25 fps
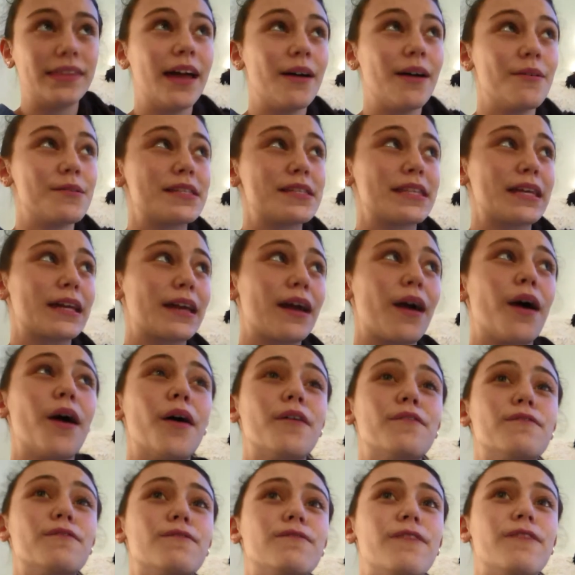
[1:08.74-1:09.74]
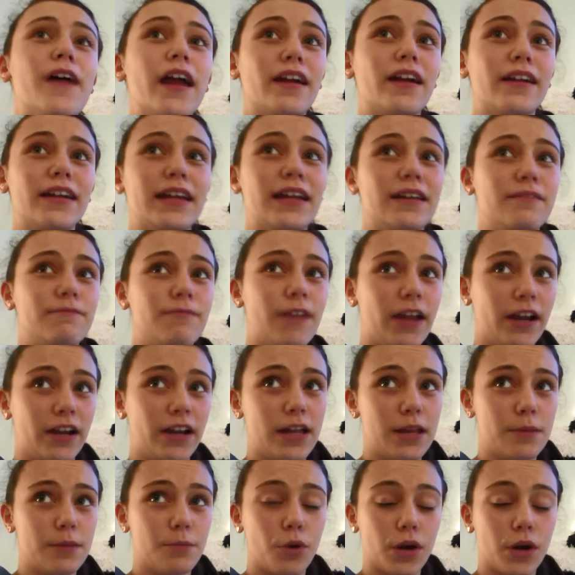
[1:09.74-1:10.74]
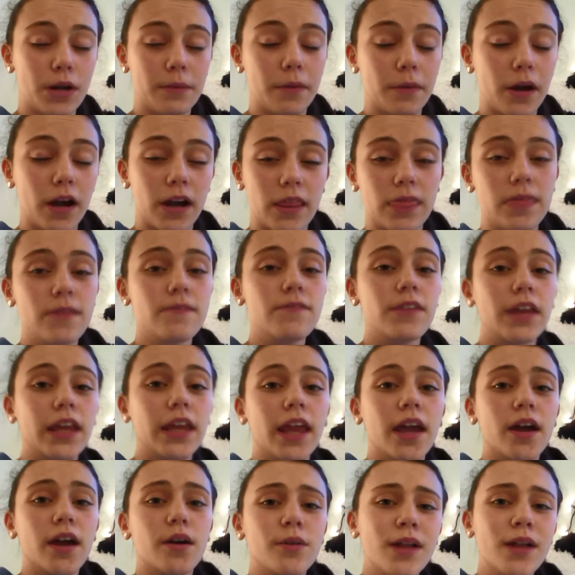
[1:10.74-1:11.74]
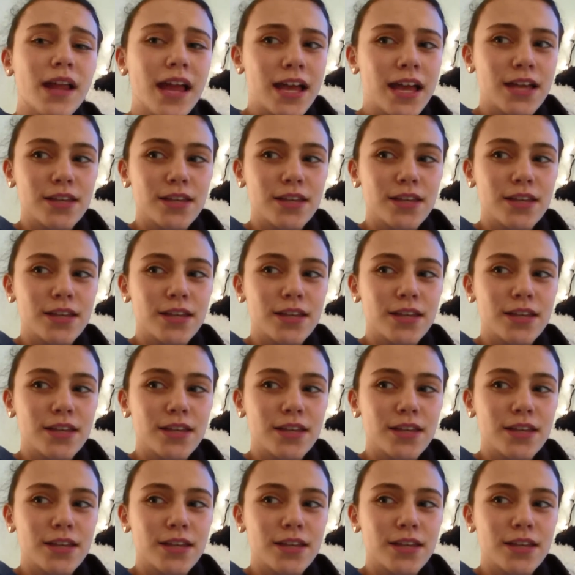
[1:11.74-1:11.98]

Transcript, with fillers: that was like a very very important part of the video